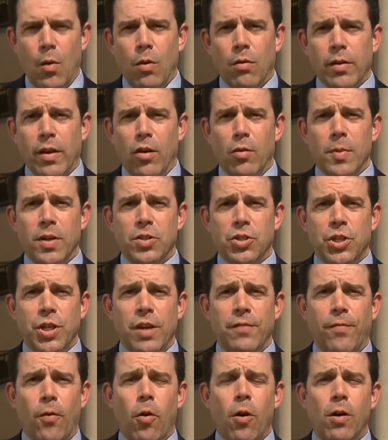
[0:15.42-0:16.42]
Well, Gilma,
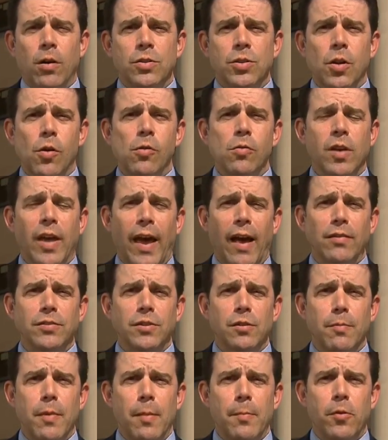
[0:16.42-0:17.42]
Chief Hall told
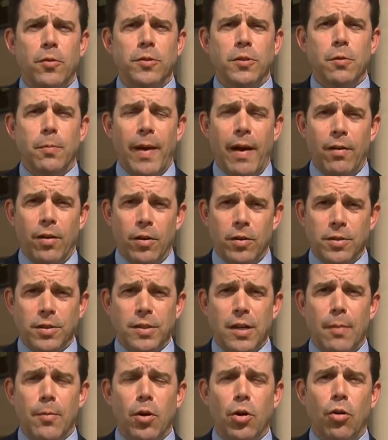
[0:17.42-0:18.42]
council members about her
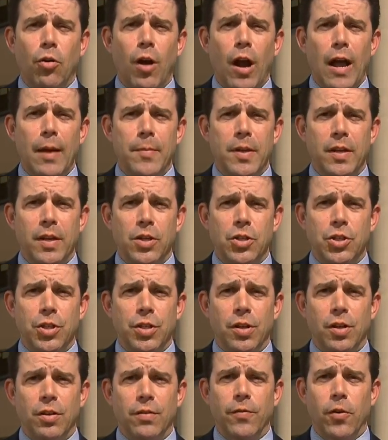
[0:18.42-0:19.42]
summer crime
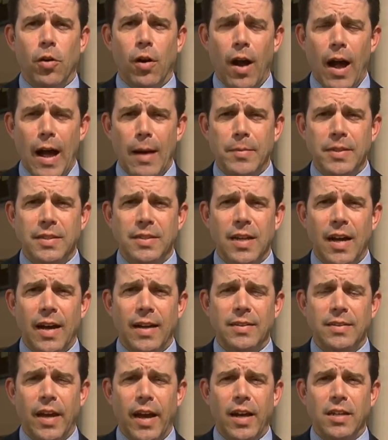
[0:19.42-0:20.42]
initiative, her
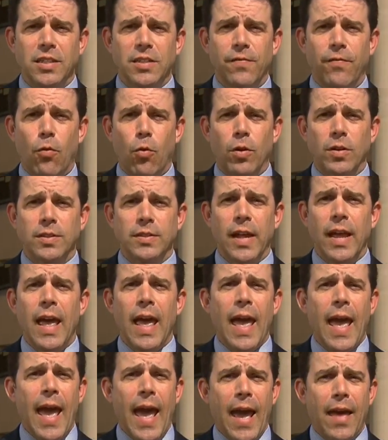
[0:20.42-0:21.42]
homicide task force,
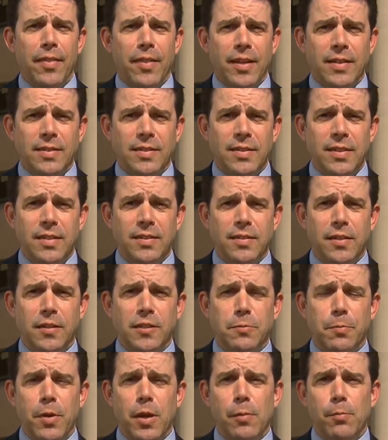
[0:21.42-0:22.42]
and the
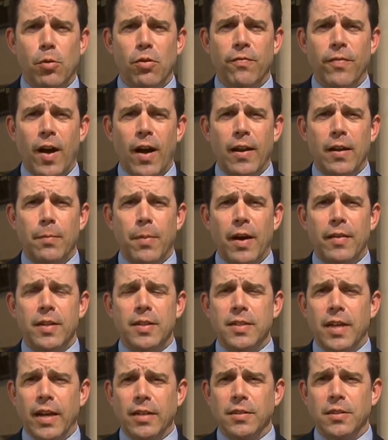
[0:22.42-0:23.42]
assistance being provided by the
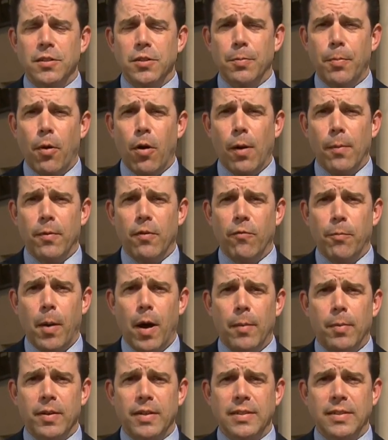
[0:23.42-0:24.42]
Texas Department of
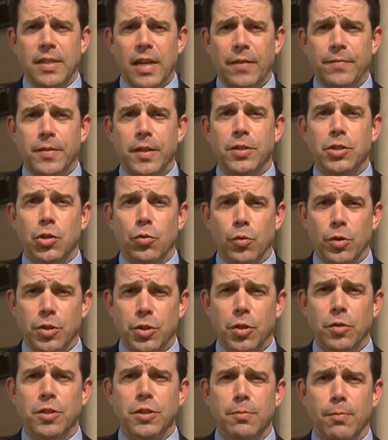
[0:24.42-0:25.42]
Public Safety to
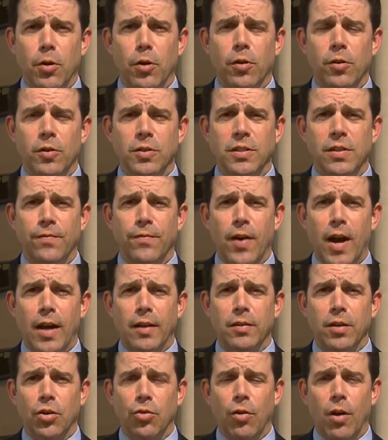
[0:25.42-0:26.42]
reduce murders and
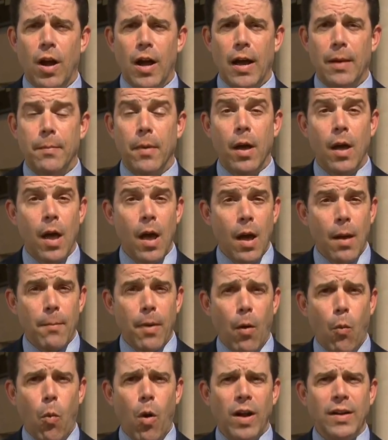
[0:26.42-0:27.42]
violent crime.
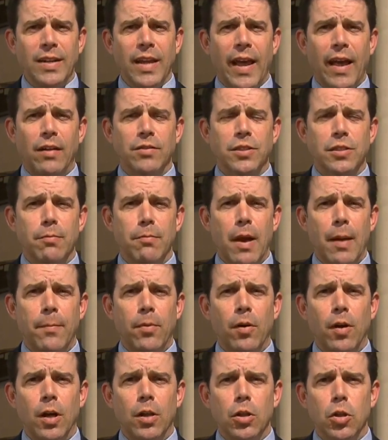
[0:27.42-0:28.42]
But one council
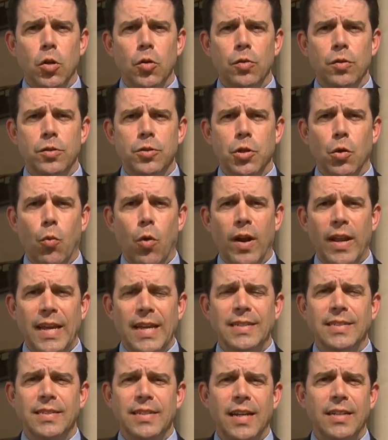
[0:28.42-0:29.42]
member alluded to what
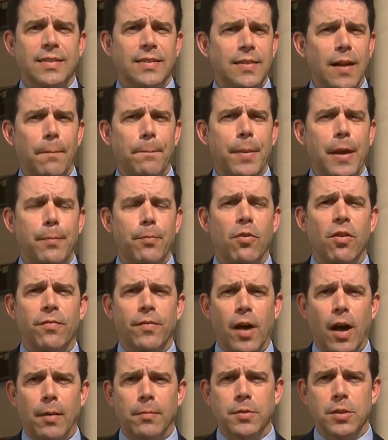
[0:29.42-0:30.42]
he said some people
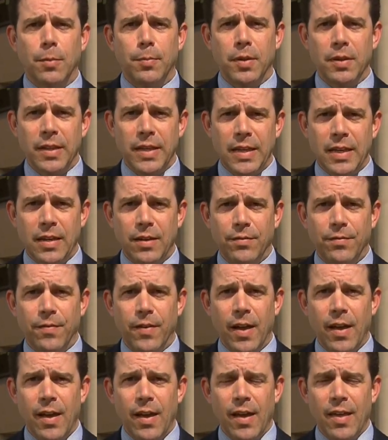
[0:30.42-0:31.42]
have come to believe,
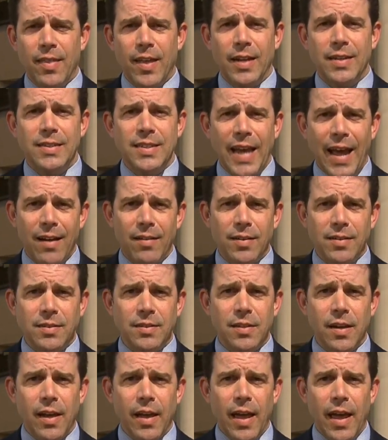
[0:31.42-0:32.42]
that
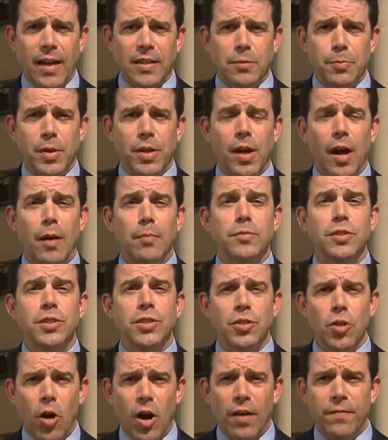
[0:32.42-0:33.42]
Dallas has become
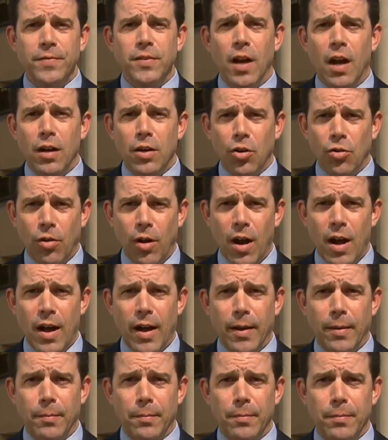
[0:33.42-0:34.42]
soft on
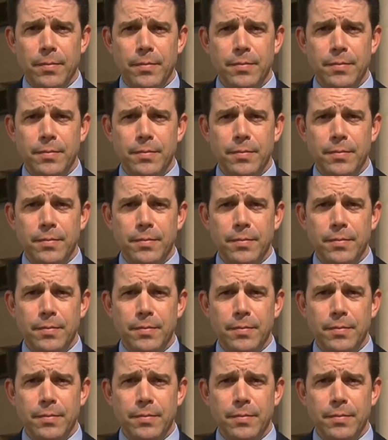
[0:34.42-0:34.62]
crime.